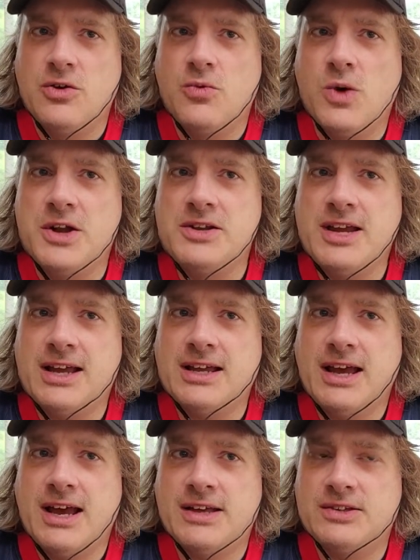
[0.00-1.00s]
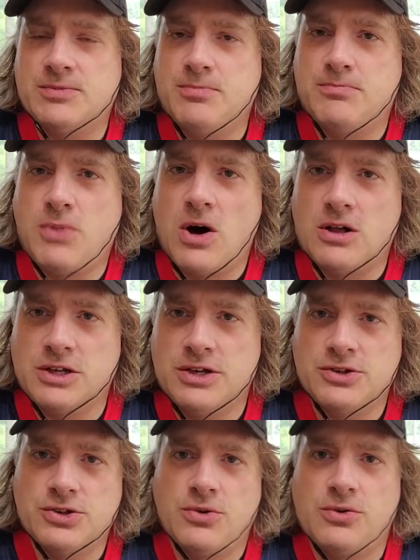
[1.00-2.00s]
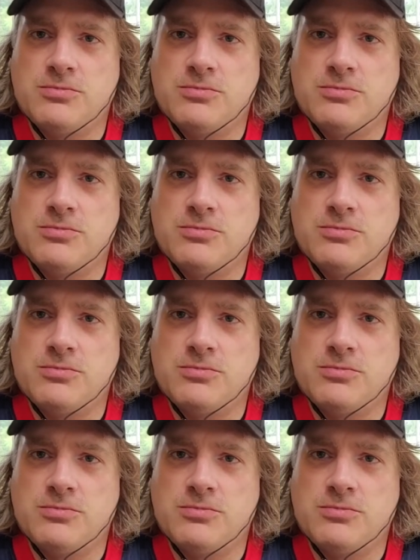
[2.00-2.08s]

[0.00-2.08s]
One deck has ball control